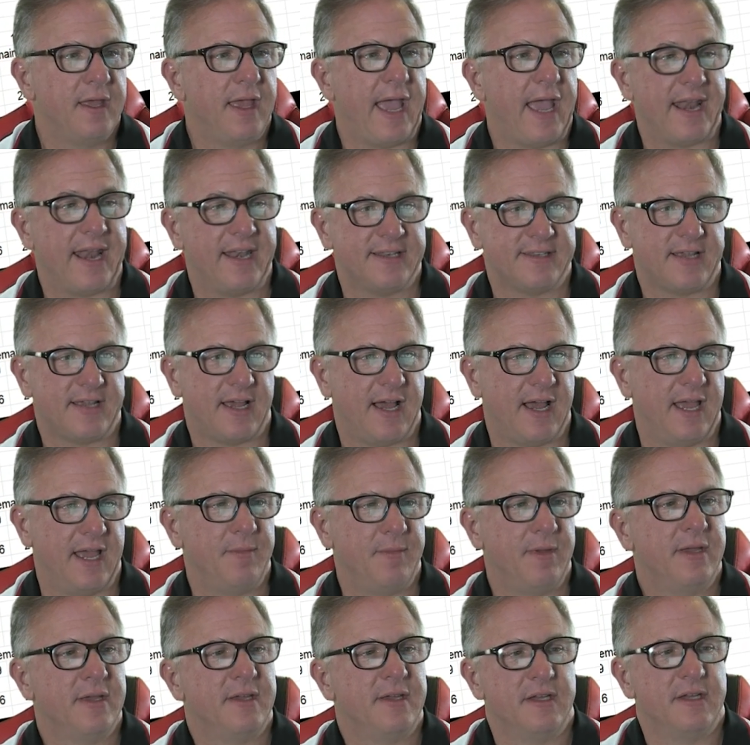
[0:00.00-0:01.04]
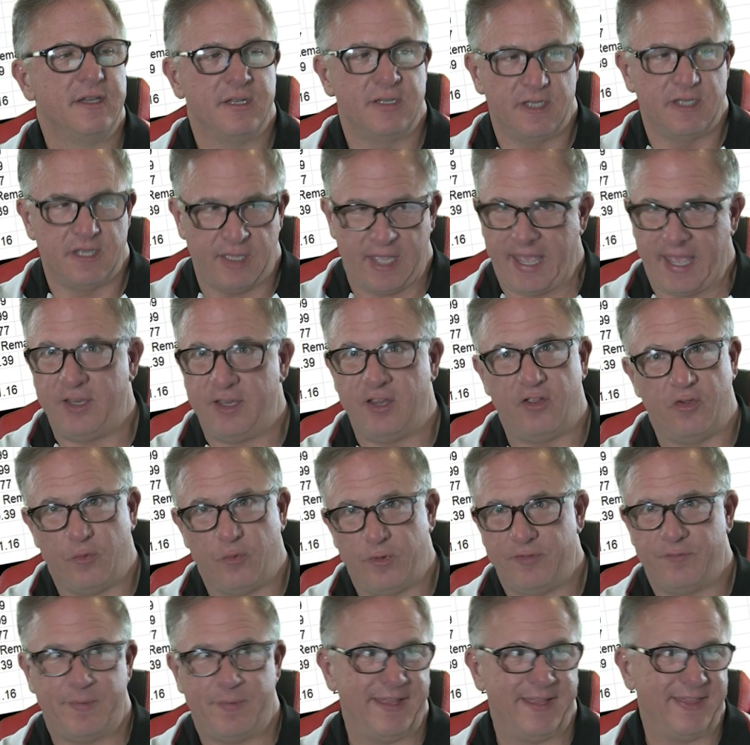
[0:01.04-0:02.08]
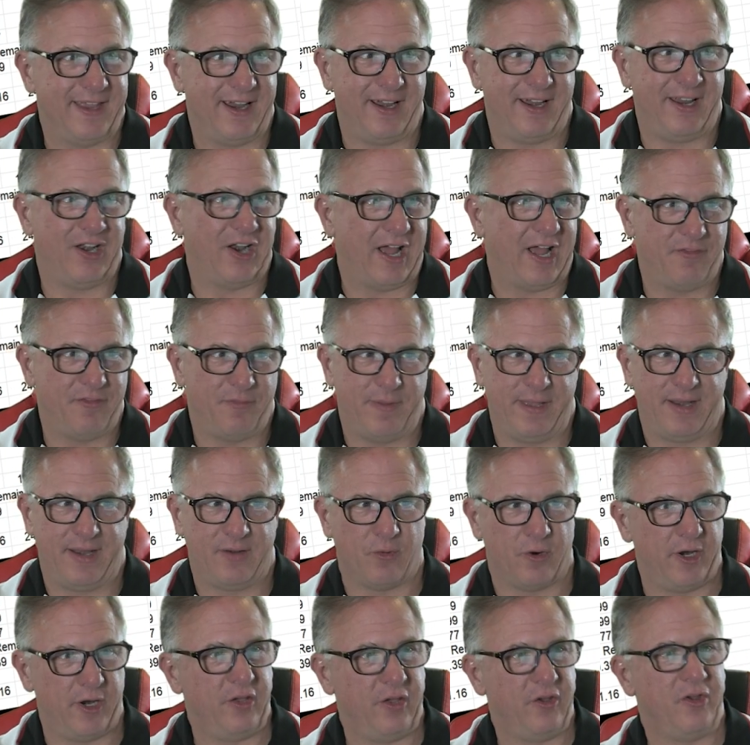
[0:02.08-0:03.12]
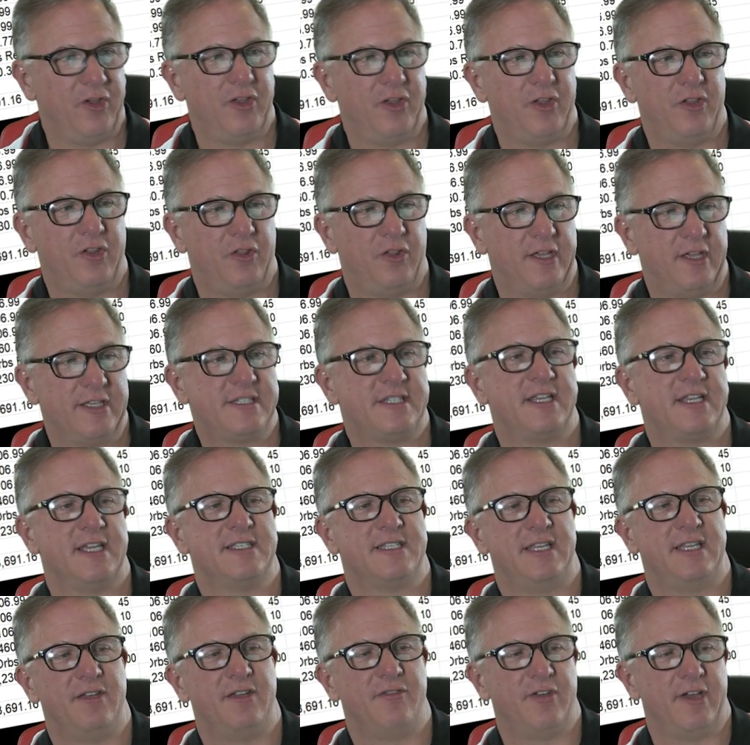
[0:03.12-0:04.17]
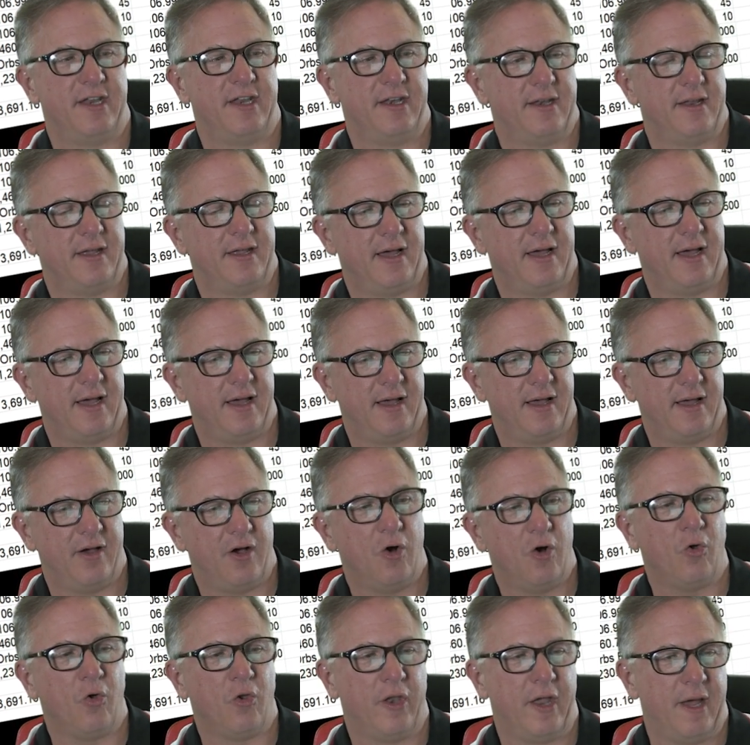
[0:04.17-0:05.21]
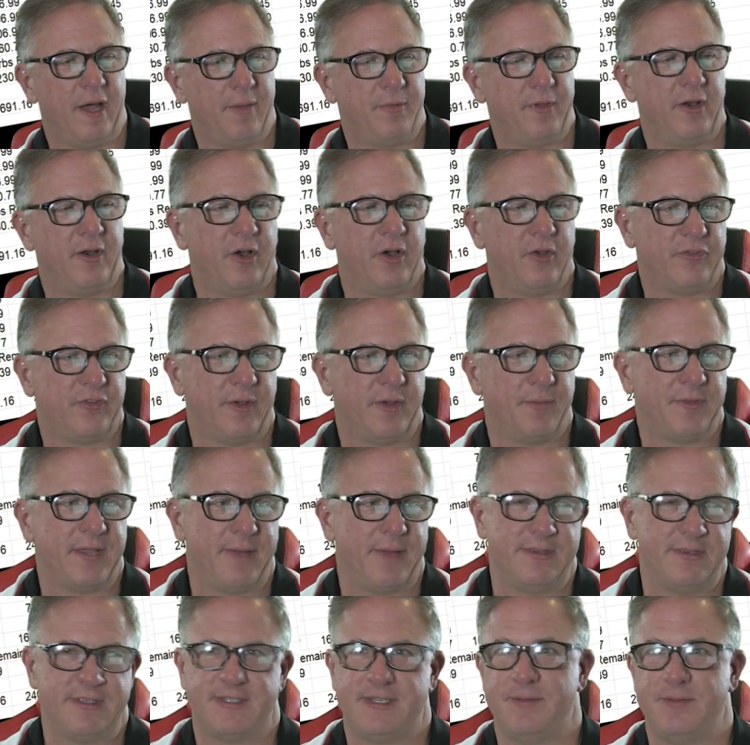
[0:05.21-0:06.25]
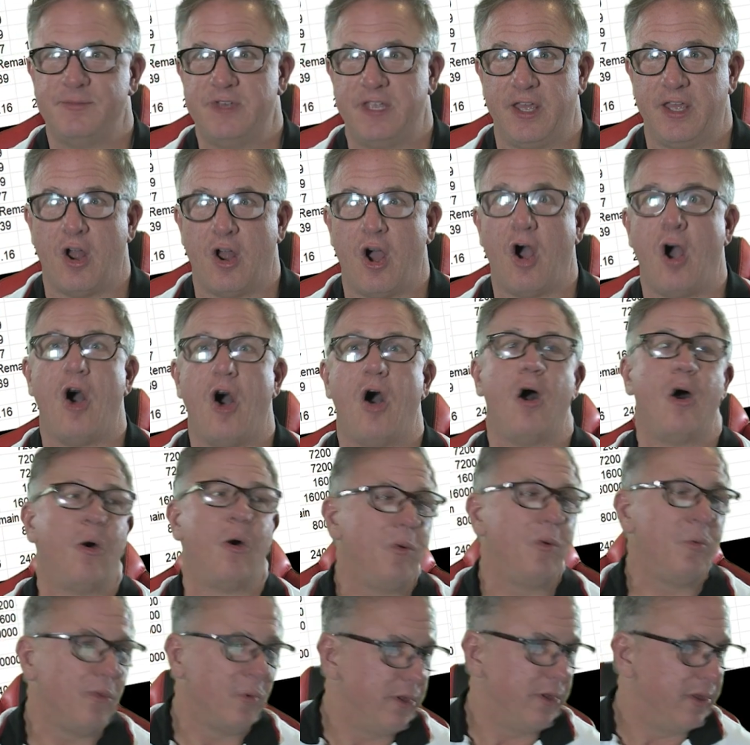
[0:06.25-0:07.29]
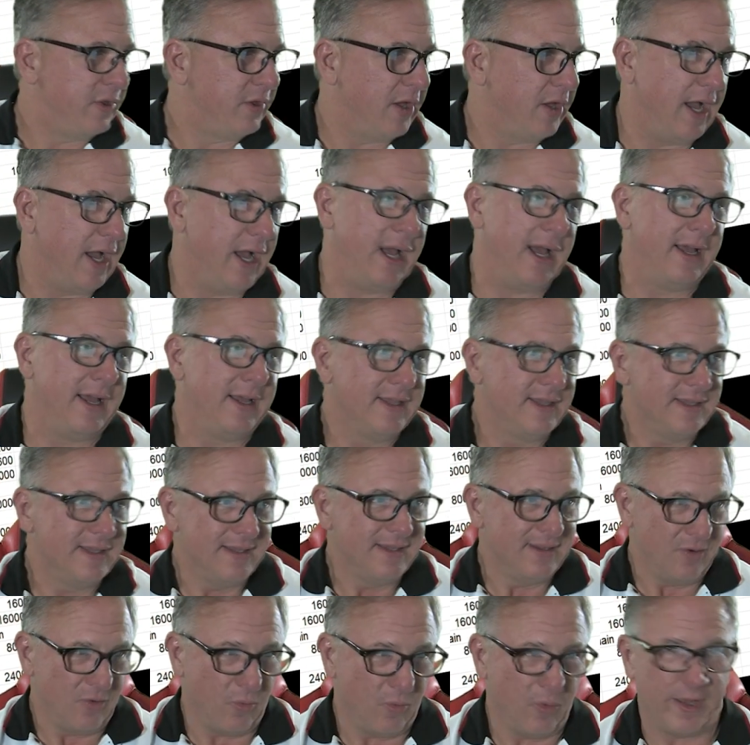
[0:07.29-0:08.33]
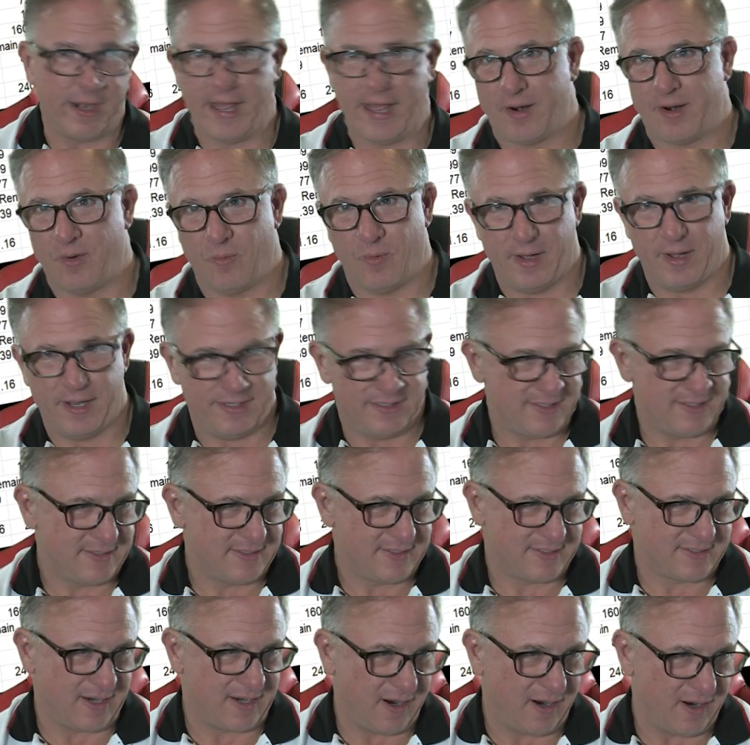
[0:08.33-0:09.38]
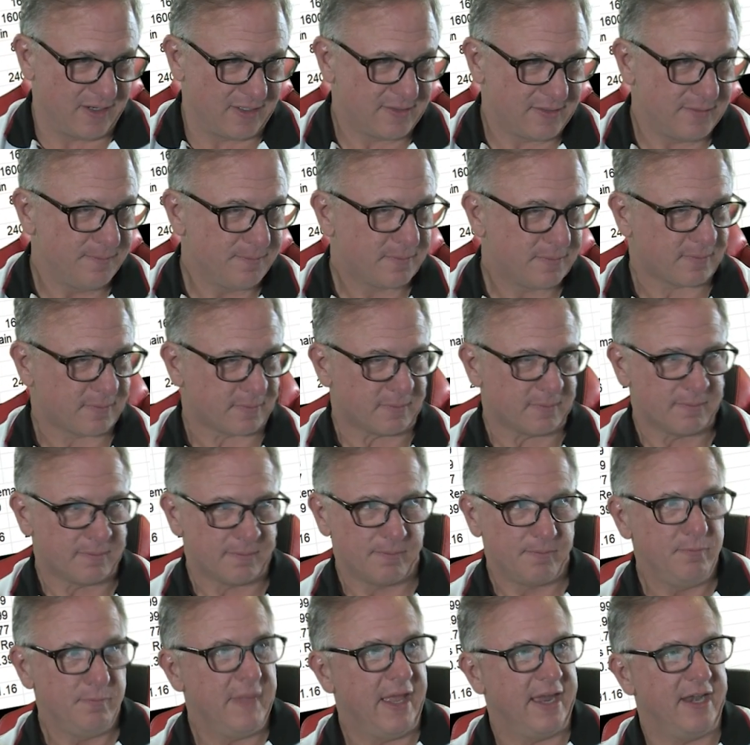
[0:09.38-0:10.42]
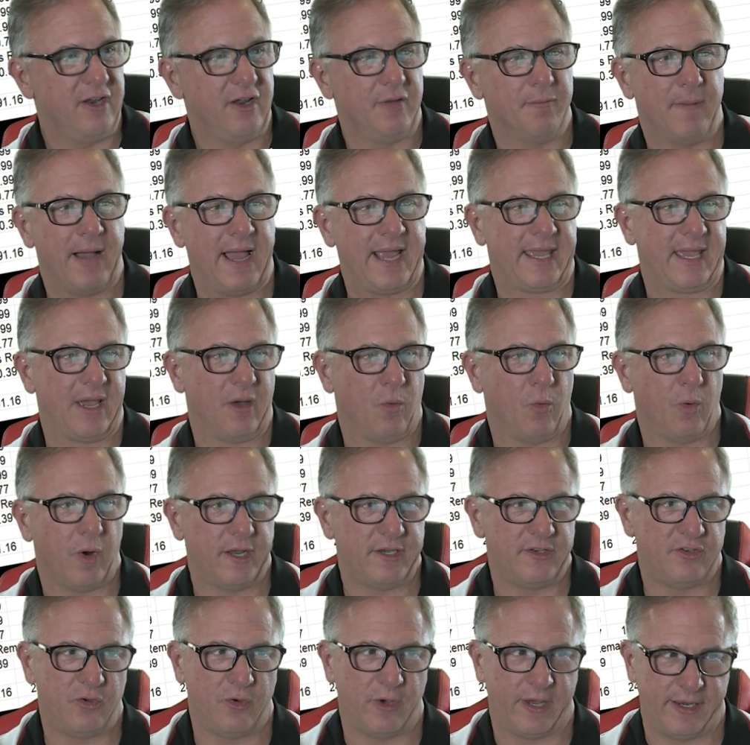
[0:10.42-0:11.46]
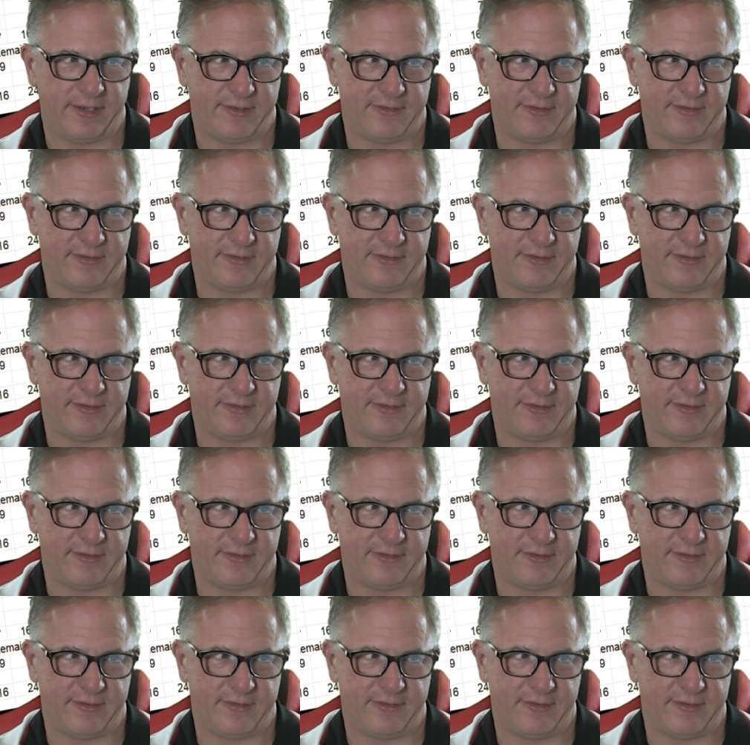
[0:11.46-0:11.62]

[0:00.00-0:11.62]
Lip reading: at a time. And we've been there, I've been where this doesn't even hold up. Sometimes it seems you get all 1 out of 1 stars, and you might get 1, 2 out of